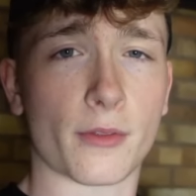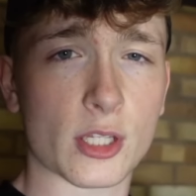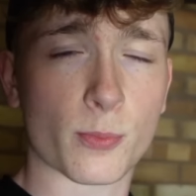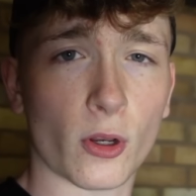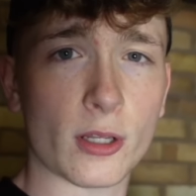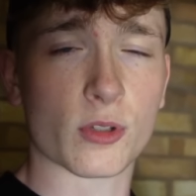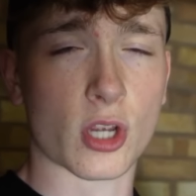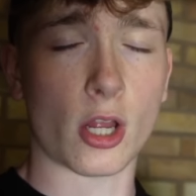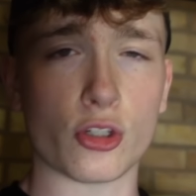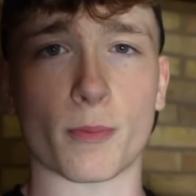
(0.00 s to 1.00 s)
this pulley was
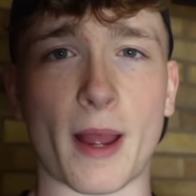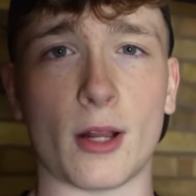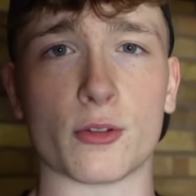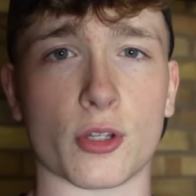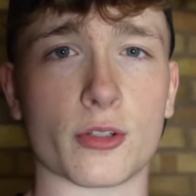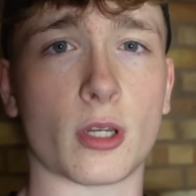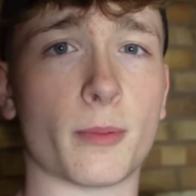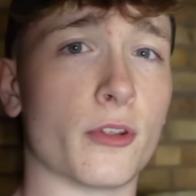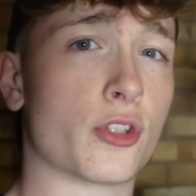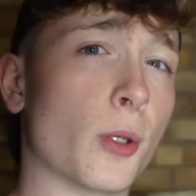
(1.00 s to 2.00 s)
£100 on top
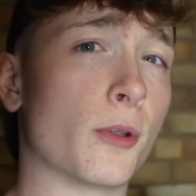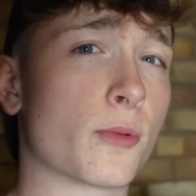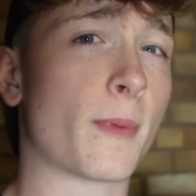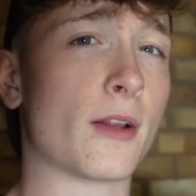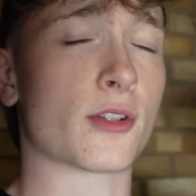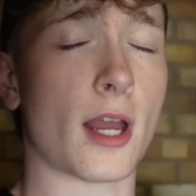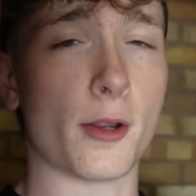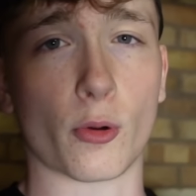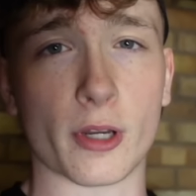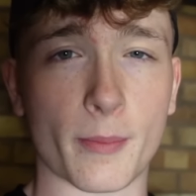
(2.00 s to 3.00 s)
of the £200 that
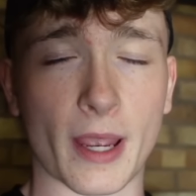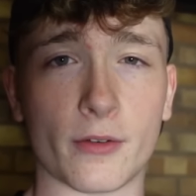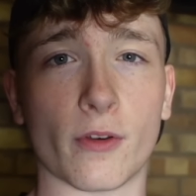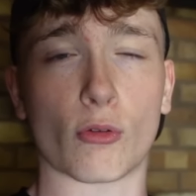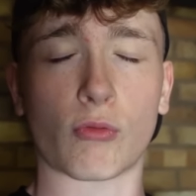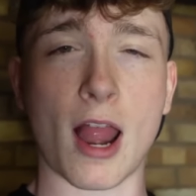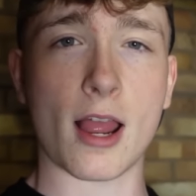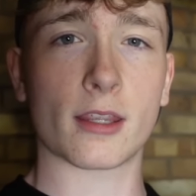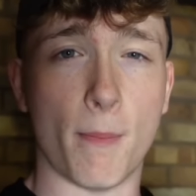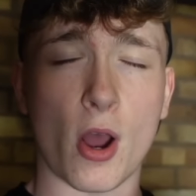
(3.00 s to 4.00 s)
I'd already paid for the
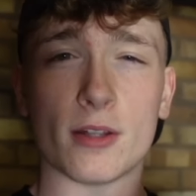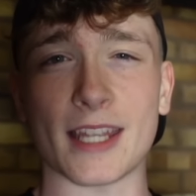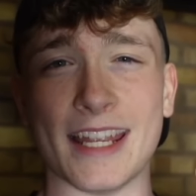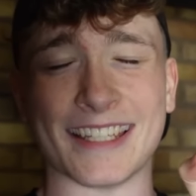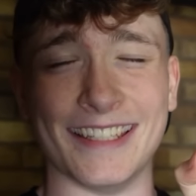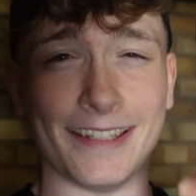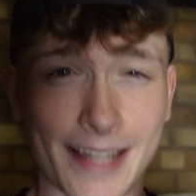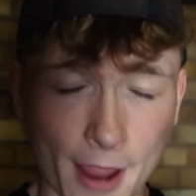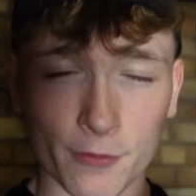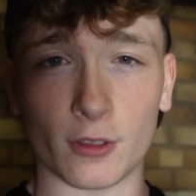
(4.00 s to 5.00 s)
rack, but it's
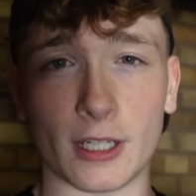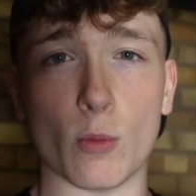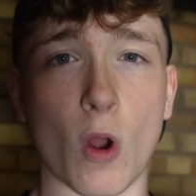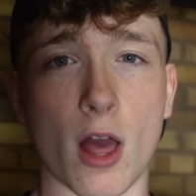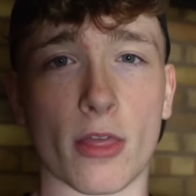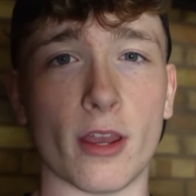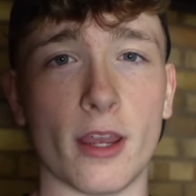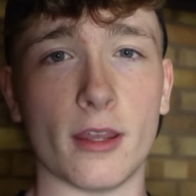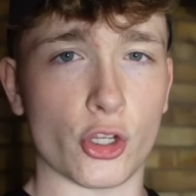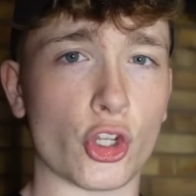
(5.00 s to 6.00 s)
definitely worth
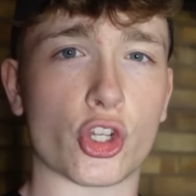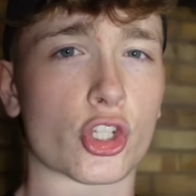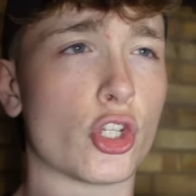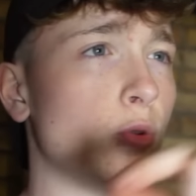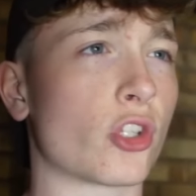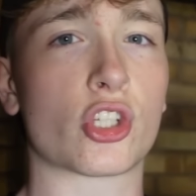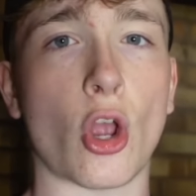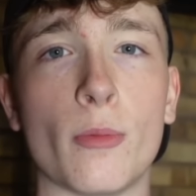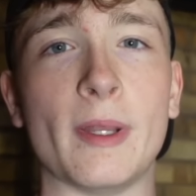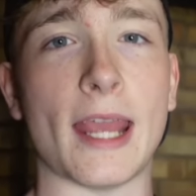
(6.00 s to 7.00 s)
it. You can just do
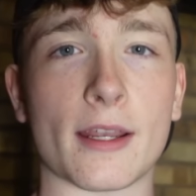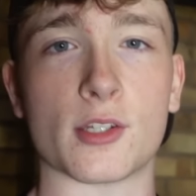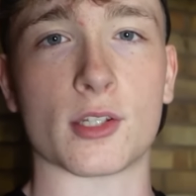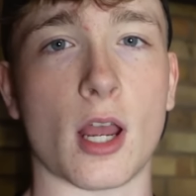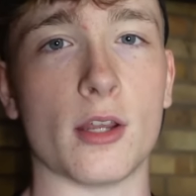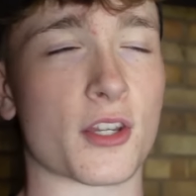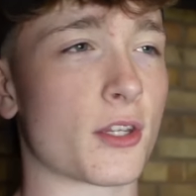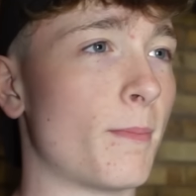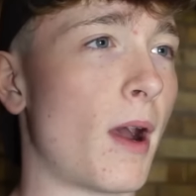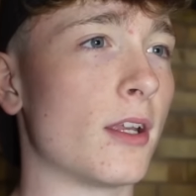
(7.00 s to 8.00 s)
so many
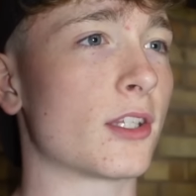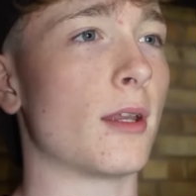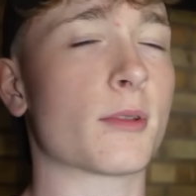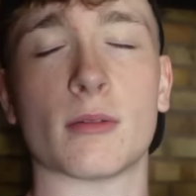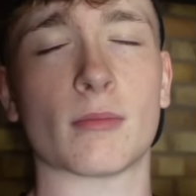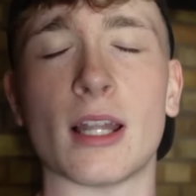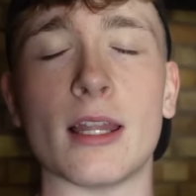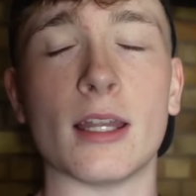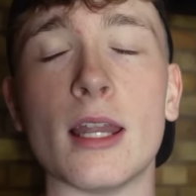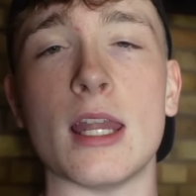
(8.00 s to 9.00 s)
exercises, biceps.
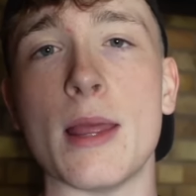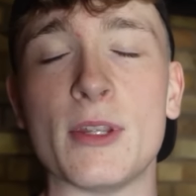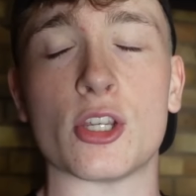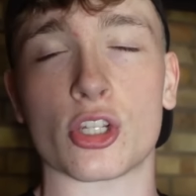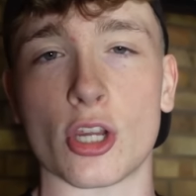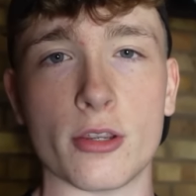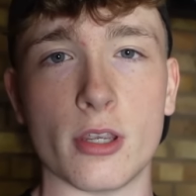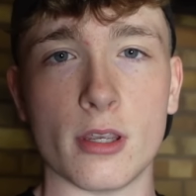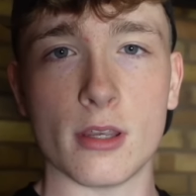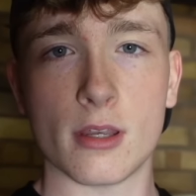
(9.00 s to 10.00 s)
Let me just show you.